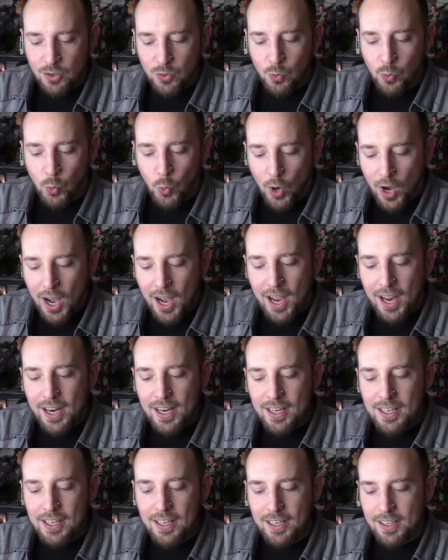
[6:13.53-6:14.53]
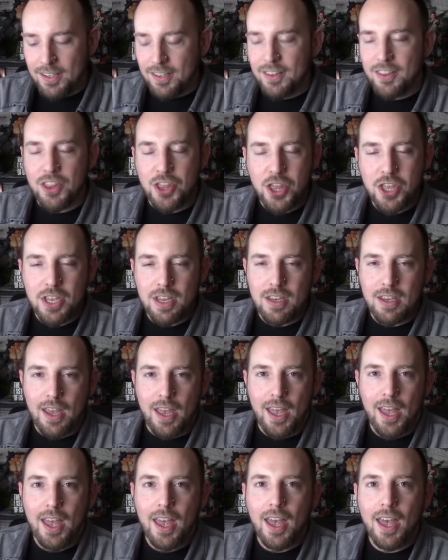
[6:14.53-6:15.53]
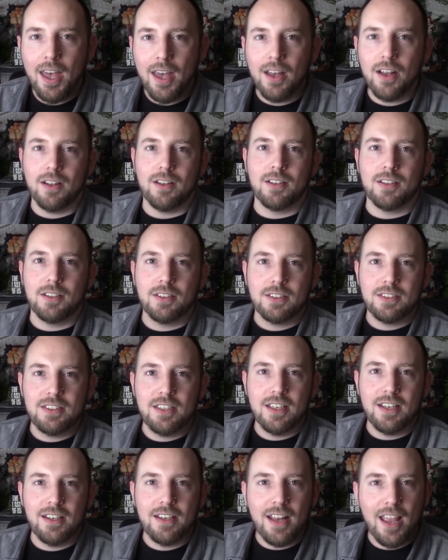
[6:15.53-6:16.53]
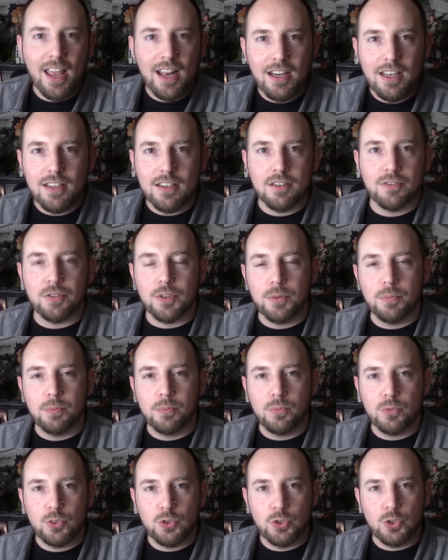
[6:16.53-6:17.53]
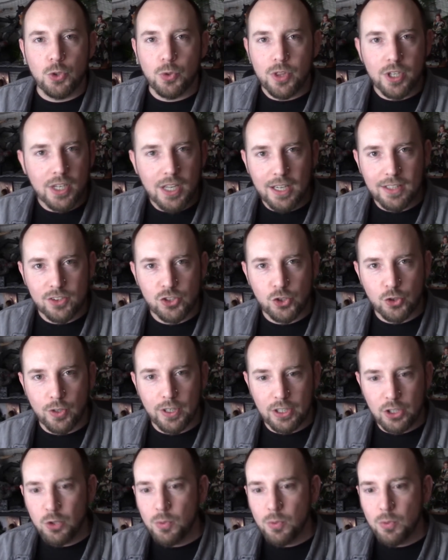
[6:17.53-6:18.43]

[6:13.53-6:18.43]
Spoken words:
Why in the hell didn't any of them do the guts trick?